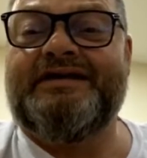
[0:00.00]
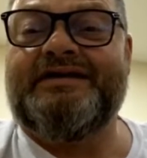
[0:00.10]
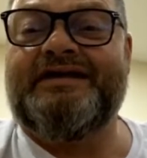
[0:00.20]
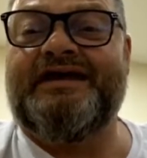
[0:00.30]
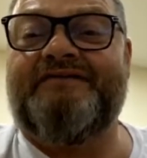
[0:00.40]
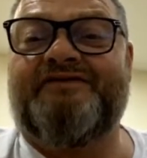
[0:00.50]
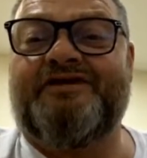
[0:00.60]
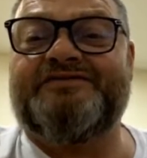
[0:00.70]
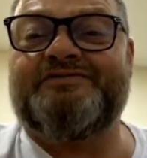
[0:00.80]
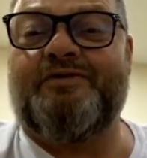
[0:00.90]
The
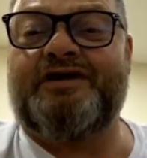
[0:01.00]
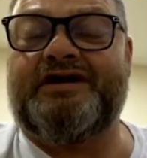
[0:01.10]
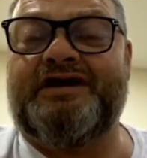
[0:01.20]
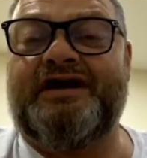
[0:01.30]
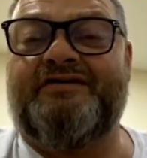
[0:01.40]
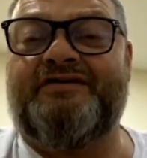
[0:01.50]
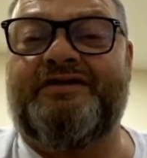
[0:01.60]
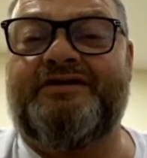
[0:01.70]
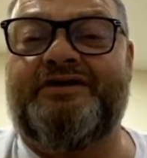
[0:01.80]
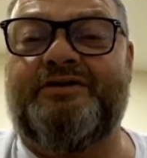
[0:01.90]
headphones working now,
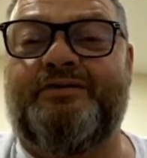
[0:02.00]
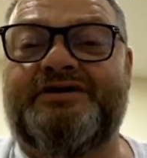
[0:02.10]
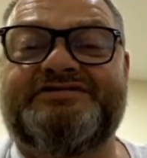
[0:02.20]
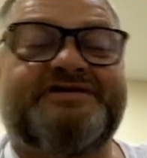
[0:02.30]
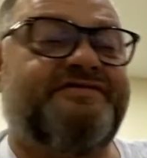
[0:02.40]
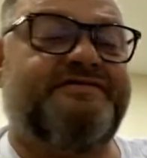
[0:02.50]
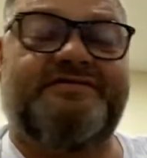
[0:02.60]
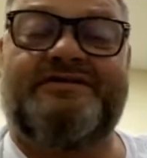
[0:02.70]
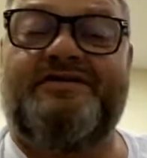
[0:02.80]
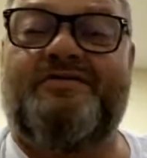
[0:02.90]
the new ones,
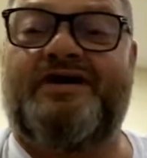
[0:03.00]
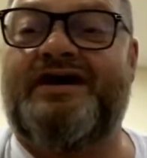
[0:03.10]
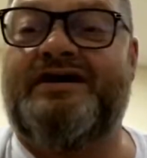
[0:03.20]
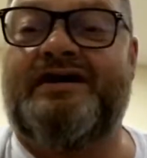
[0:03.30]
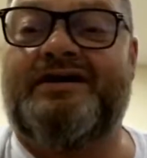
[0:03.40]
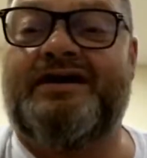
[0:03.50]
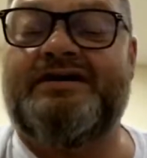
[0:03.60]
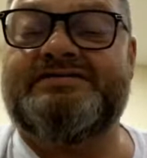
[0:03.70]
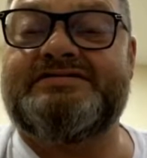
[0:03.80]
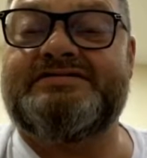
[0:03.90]
they're okay, I
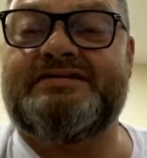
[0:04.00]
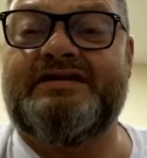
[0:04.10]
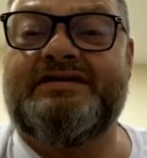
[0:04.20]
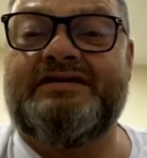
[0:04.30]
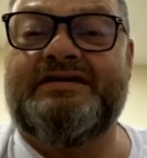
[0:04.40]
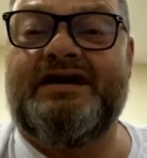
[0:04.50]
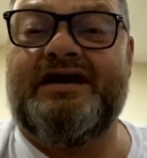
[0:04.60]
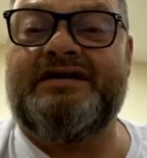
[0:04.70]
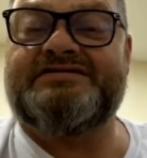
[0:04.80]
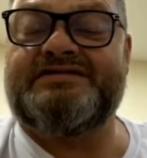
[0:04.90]
guess.
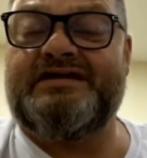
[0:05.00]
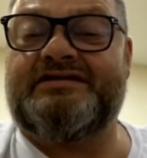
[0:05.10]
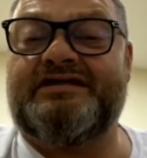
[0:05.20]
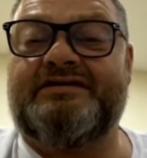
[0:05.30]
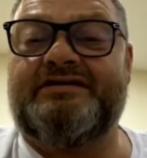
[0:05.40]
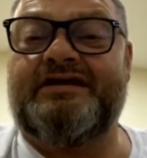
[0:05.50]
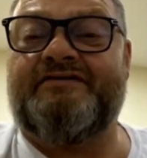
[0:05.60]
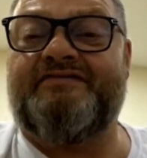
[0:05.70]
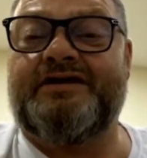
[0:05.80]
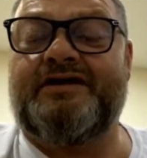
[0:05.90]
I just think they are
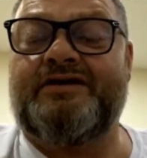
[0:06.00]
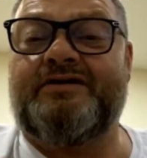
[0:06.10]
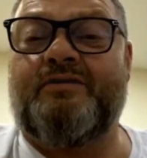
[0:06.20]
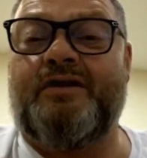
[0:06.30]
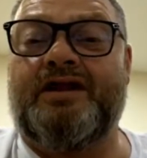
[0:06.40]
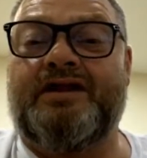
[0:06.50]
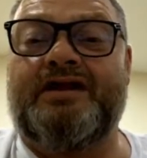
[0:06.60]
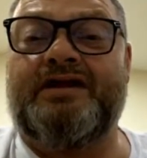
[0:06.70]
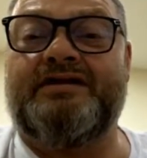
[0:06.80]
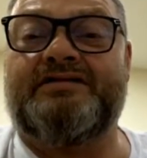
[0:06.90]
not a very good
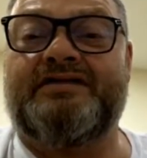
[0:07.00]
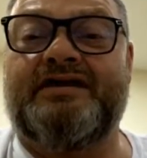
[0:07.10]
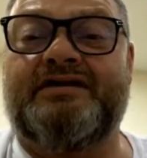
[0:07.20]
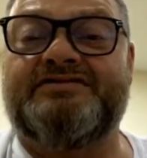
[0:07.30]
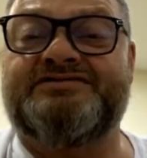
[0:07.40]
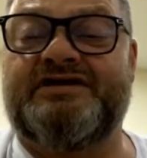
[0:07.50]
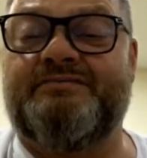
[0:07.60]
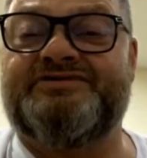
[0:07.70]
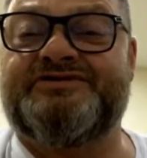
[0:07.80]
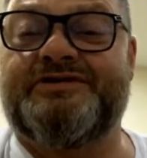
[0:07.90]
quality headset. There's
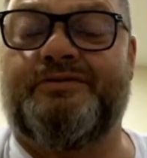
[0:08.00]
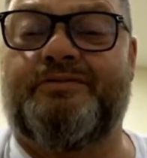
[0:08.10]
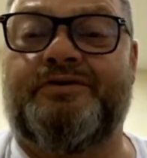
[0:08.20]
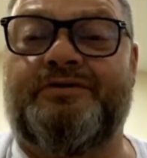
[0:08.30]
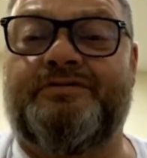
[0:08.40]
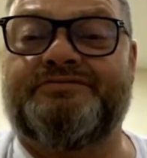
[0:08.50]
something still wrong.